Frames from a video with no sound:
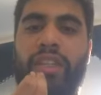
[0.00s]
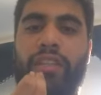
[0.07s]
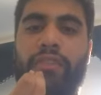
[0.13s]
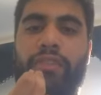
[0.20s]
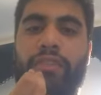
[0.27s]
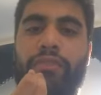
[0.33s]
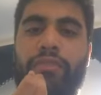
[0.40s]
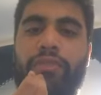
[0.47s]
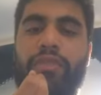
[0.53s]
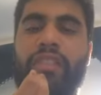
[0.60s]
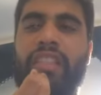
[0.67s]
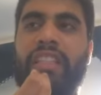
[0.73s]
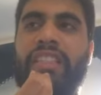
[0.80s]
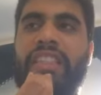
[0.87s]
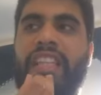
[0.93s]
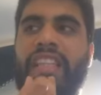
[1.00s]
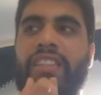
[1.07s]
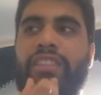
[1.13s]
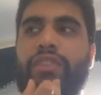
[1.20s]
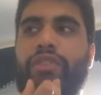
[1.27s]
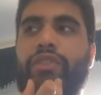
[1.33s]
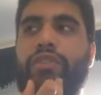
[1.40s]
one of the food that
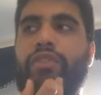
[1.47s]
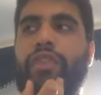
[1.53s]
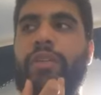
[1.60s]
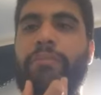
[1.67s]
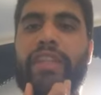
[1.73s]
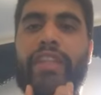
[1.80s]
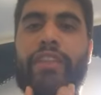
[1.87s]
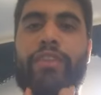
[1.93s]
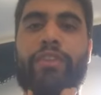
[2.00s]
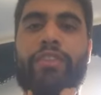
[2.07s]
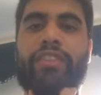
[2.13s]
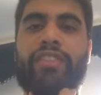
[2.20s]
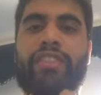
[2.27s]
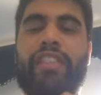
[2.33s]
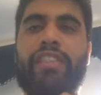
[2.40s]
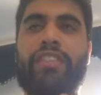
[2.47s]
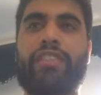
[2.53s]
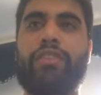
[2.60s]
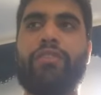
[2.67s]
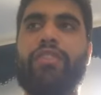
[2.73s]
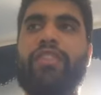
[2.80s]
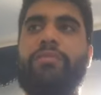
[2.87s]
gets you a bit thirsty,
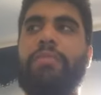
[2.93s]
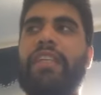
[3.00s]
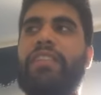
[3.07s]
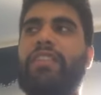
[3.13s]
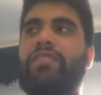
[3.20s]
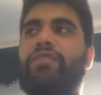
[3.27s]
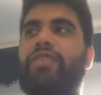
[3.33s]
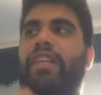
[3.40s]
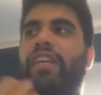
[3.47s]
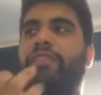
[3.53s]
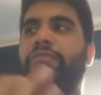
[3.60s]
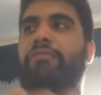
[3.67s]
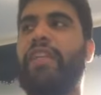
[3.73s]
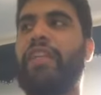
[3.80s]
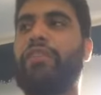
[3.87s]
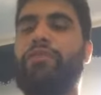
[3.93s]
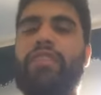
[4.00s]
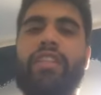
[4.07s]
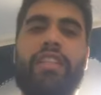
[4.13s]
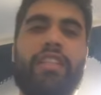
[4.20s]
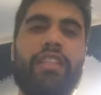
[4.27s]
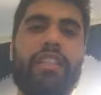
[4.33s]
so it's better to have milk
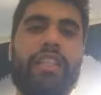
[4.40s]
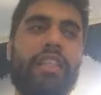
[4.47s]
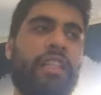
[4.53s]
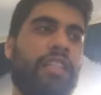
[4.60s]
with it.